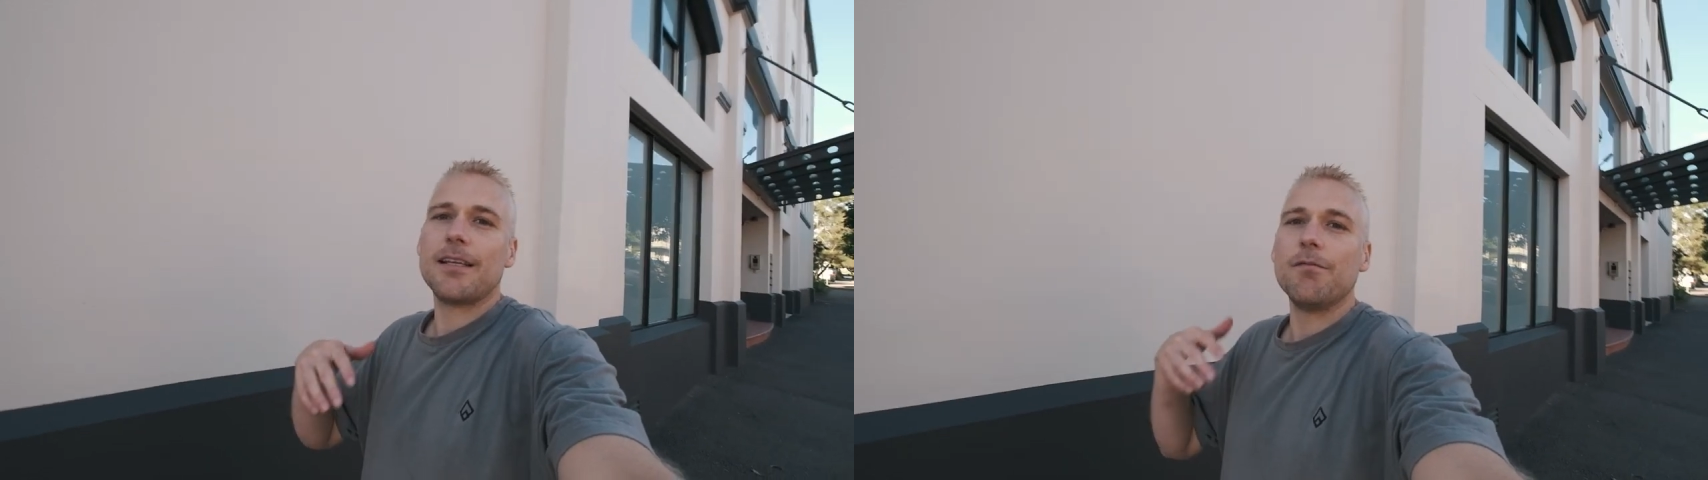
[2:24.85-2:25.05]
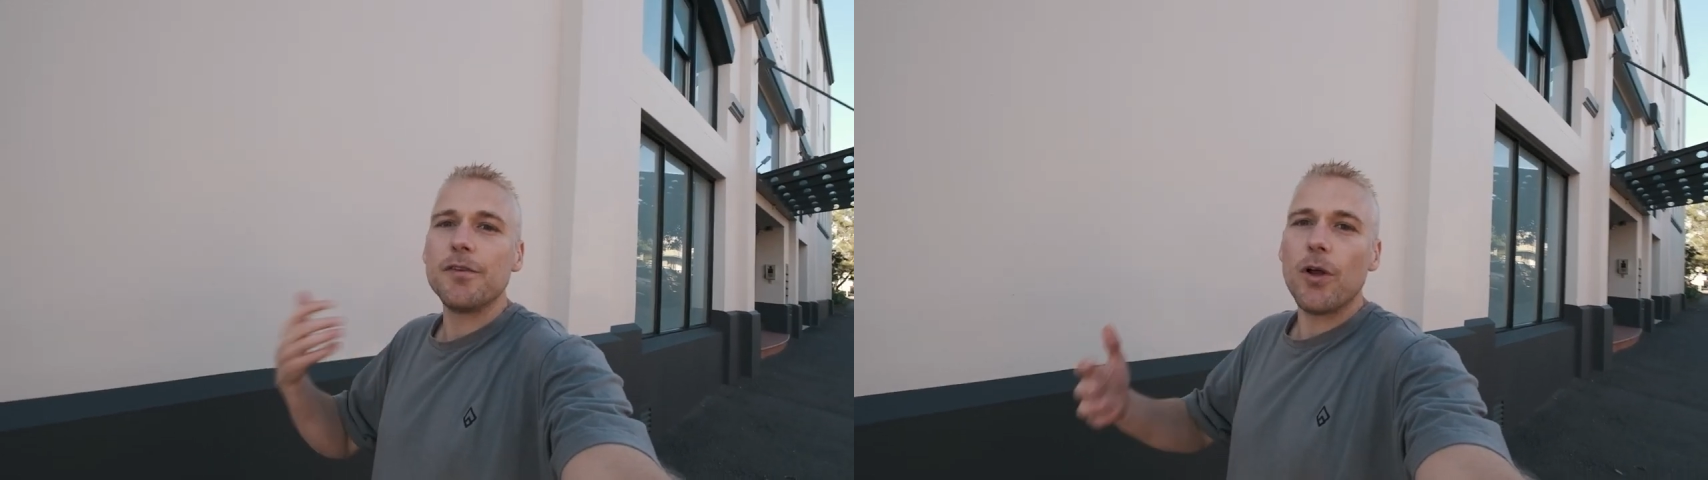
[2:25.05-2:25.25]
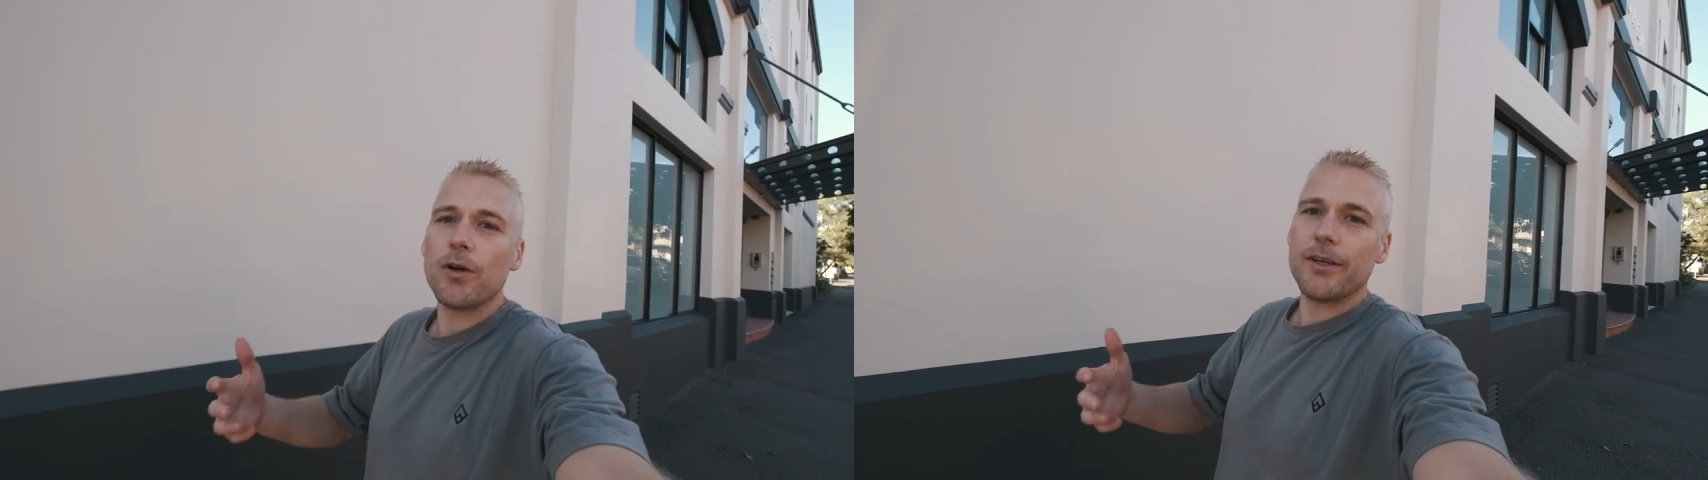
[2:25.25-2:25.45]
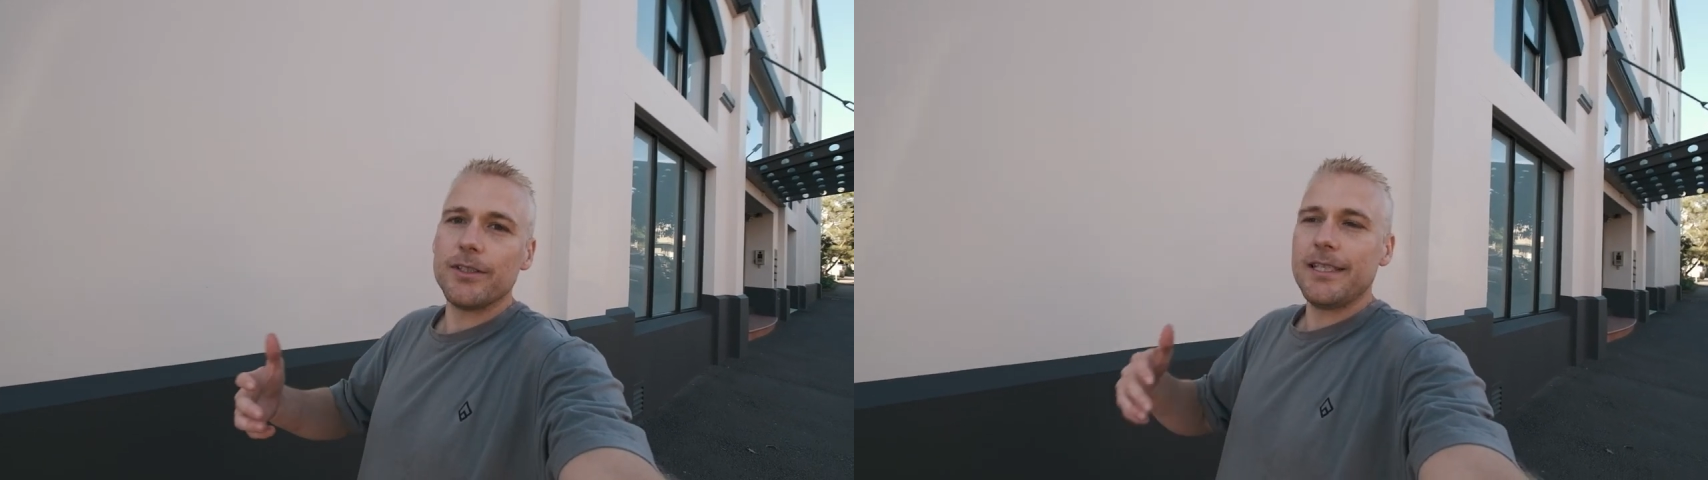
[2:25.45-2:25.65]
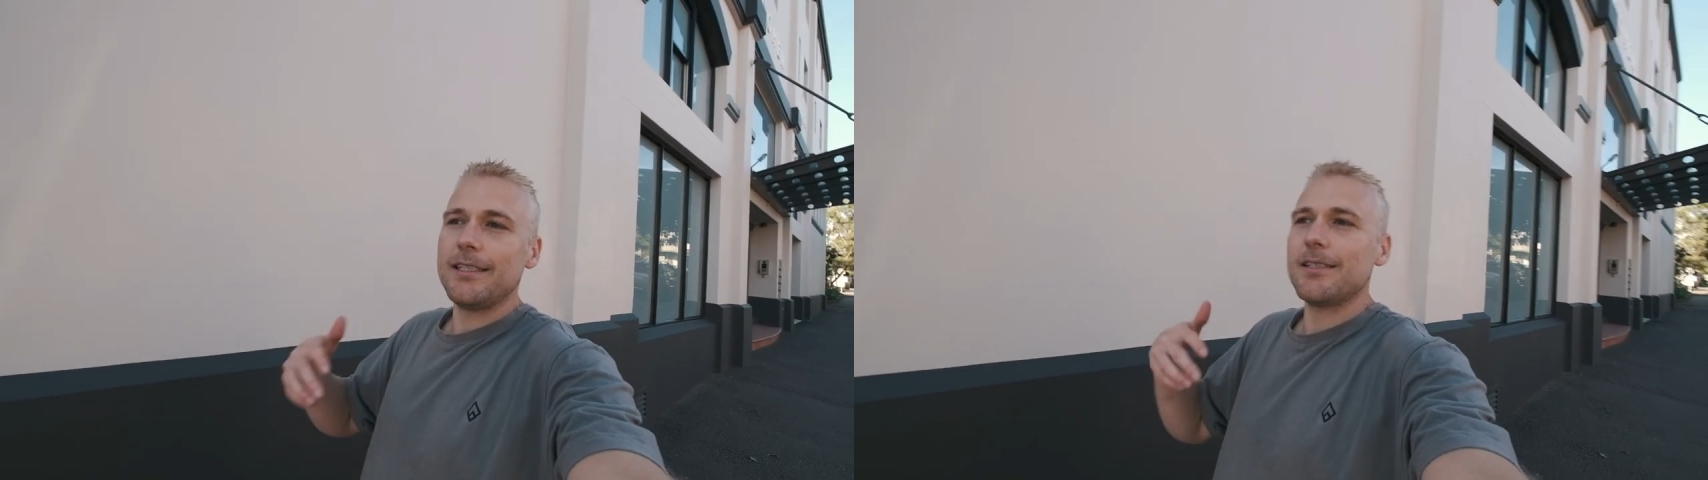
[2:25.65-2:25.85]
some vlog
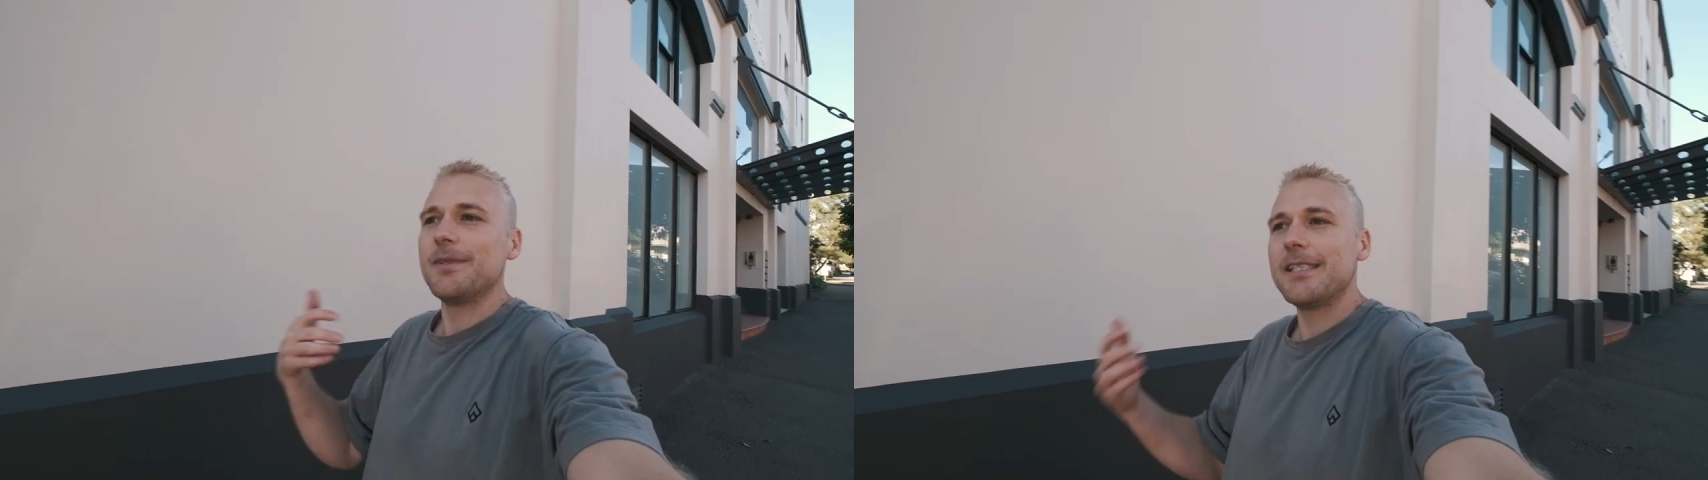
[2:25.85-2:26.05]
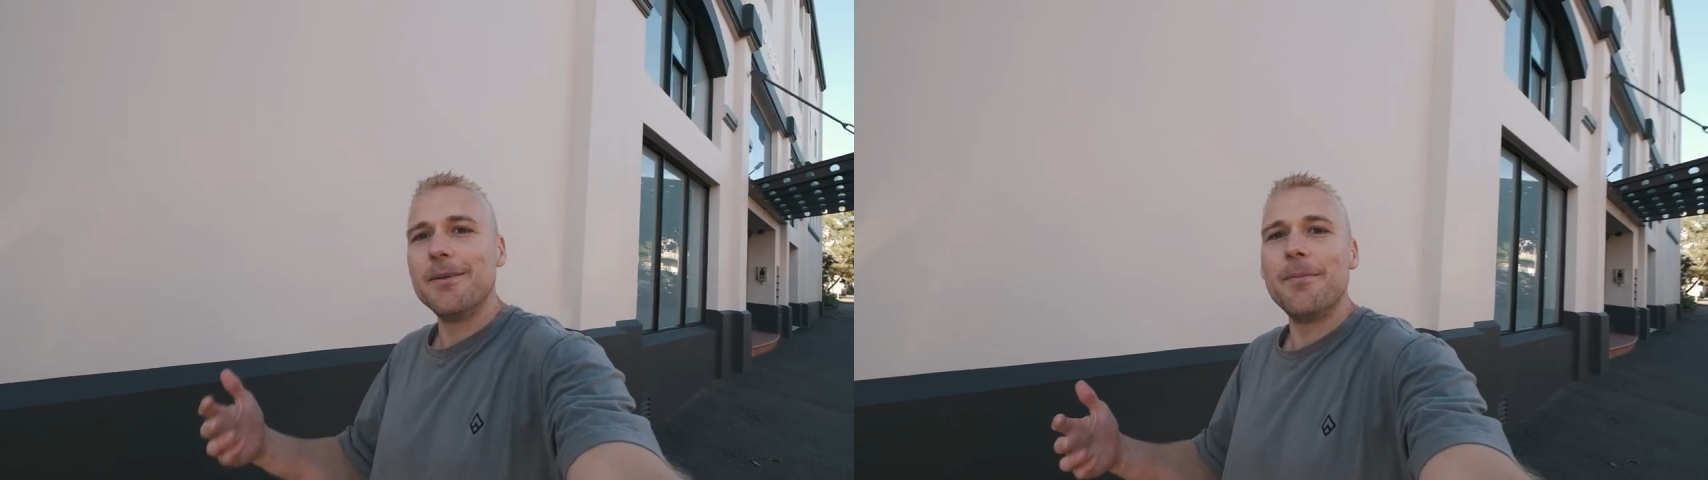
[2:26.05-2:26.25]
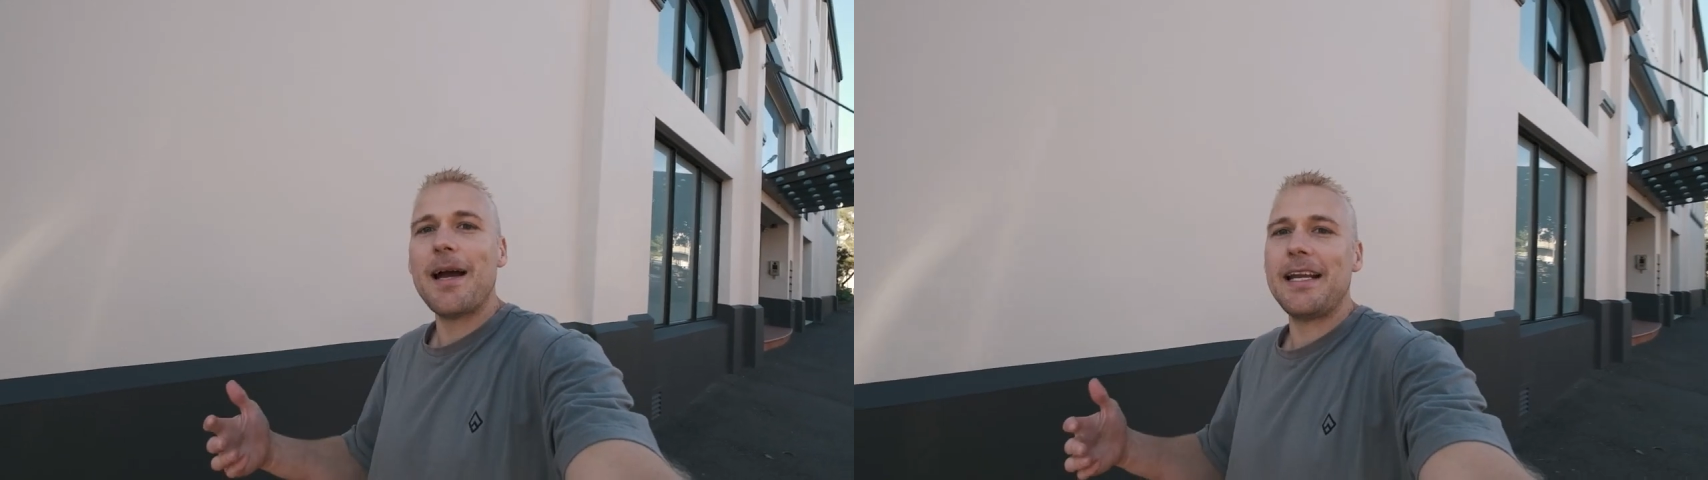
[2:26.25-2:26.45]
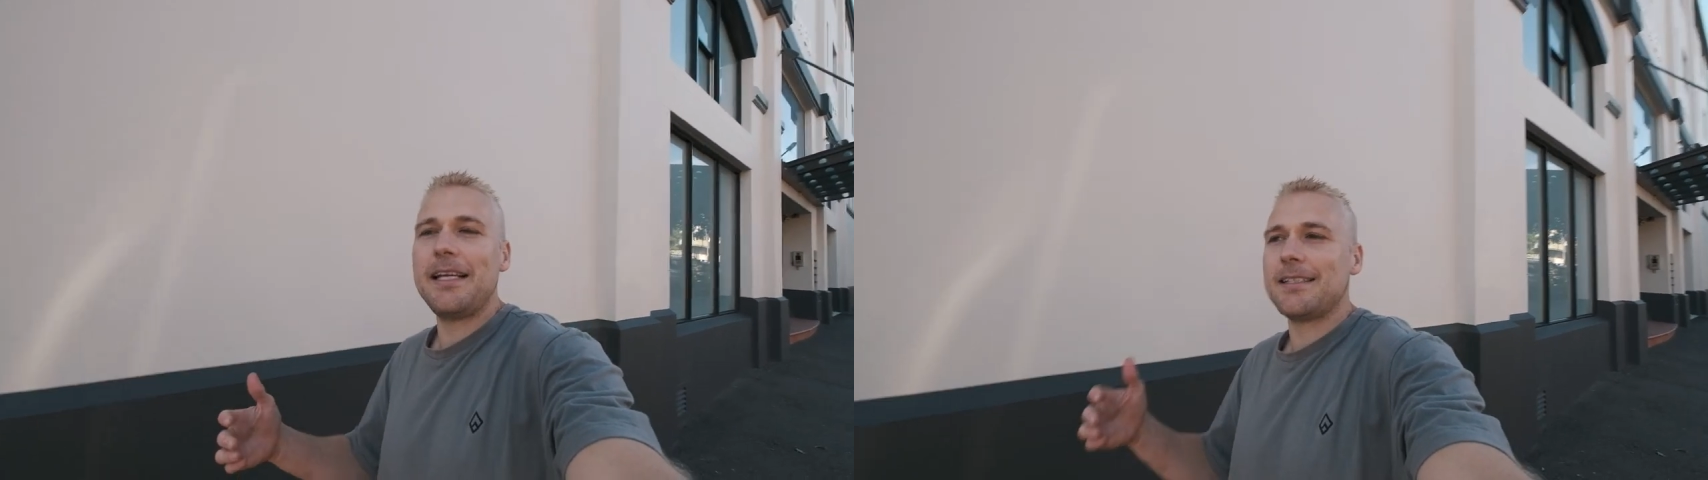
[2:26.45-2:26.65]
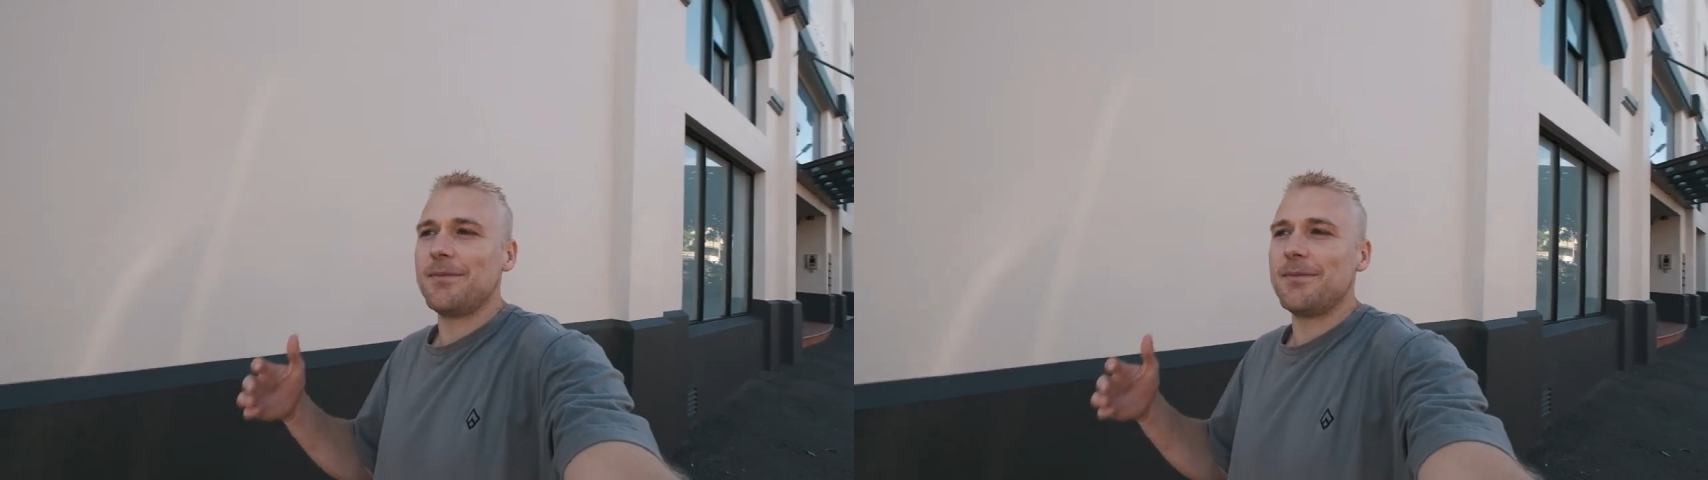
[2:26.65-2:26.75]
content, some cinematics,